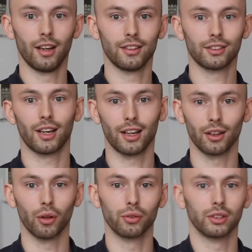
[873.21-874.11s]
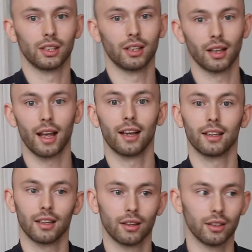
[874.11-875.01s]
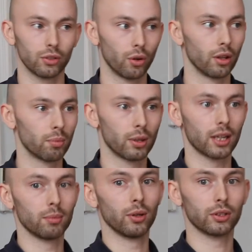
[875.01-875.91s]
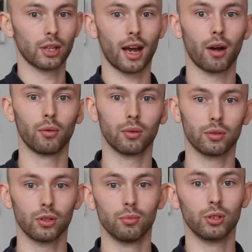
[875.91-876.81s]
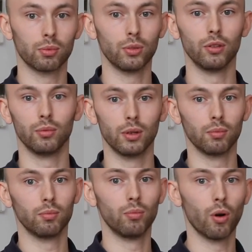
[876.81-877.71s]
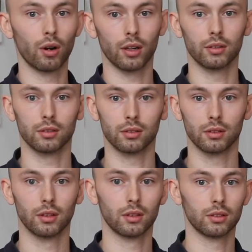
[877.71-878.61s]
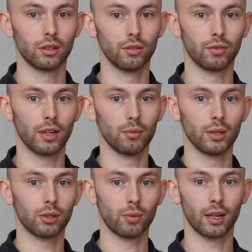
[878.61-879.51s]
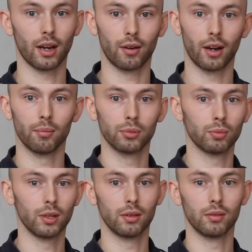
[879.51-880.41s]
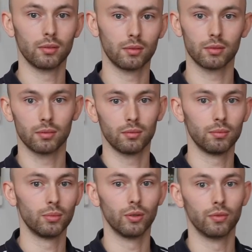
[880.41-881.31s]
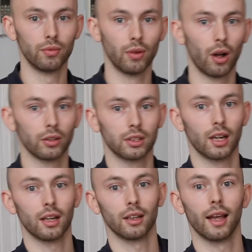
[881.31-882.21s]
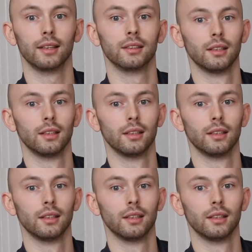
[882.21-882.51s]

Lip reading: say a lunge in the leg is all applicable to how humans move. We walk on 2 feet, we swing our arms, we move alternating legs.